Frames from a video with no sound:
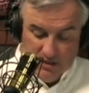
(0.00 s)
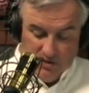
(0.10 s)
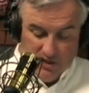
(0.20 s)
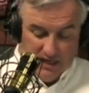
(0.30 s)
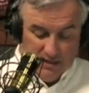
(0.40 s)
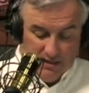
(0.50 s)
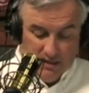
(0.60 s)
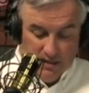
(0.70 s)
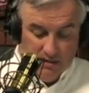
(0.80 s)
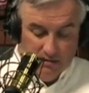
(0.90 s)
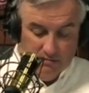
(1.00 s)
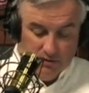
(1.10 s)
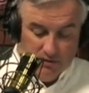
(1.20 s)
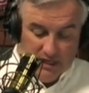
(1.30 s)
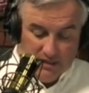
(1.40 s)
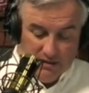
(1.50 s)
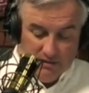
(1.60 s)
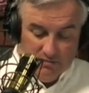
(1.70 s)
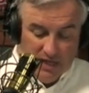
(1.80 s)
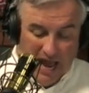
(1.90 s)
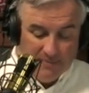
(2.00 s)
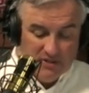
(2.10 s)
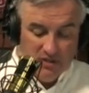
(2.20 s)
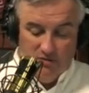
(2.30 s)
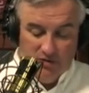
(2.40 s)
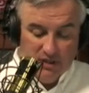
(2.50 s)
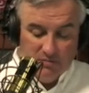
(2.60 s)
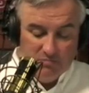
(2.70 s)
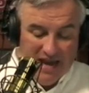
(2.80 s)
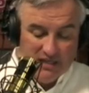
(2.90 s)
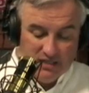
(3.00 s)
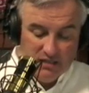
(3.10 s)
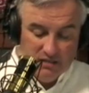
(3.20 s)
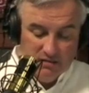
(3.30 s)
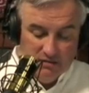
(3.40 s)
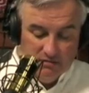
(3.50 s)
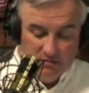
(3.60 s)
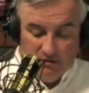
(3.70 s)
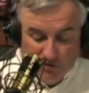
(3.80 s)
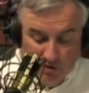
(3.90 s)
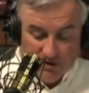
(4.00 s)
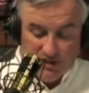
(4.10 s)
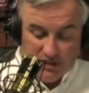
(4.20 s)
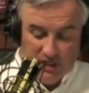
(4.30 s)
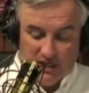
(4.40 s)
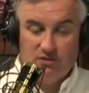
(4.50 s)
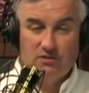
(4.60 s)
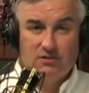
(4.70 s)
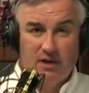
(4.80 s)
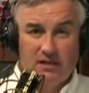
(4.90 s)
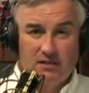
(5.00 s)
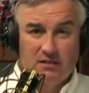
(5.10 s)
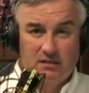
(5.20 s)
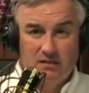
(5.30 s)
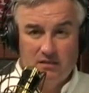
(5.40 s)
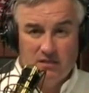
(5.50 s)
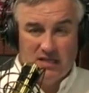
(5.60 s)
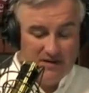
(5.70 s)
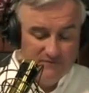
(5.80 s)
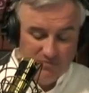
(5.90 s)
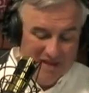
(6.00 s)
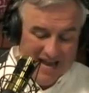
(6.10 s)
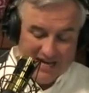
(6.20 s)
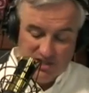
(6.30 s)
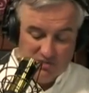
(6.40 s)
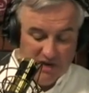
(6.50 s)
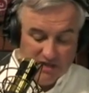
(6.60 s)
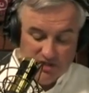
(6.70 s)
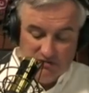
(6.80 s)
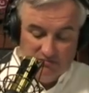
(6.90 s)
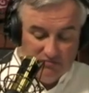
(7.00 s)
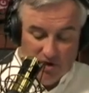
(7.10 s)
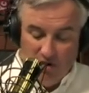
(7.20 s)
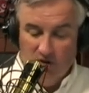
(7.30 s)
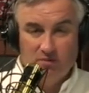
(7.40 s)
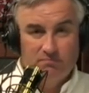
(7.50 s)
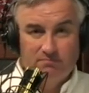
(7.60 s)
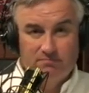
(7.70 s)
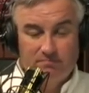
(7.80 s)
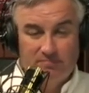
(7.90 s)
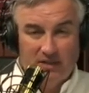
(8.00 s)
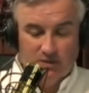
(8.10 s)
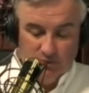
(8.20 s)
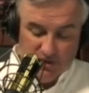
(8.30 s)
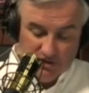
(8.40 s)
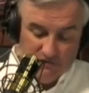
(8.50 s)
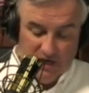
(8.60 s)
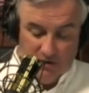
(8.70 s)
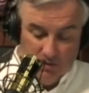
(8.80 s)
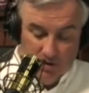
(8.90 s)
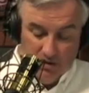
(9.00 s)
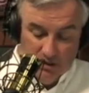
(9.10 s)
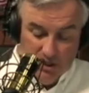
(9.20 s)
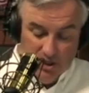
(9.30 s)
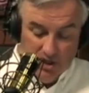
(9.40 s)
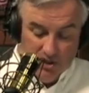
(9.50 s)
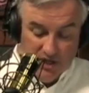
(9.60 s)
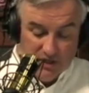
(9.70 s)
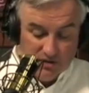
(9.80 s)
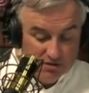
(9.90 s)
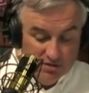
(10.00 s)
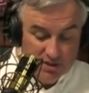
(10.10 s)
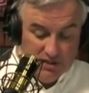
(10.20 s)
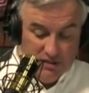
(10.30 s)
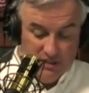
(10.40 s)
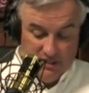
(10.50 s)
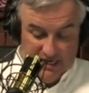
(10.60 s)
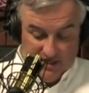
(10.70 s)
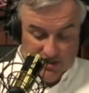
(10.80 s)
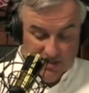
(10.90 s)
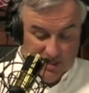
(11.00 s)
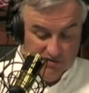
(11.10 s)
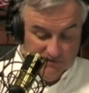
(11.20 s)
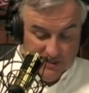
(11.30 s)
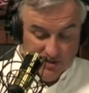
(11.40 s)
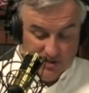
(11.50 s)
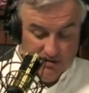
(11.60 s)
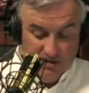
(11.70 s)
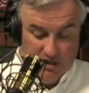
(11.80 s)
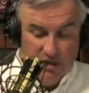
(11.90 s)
You get, you get absolutely the best, of course, industrial strength, stateful packet inspection, all the bells and whistles firewall. You get intrusion detection and prevention.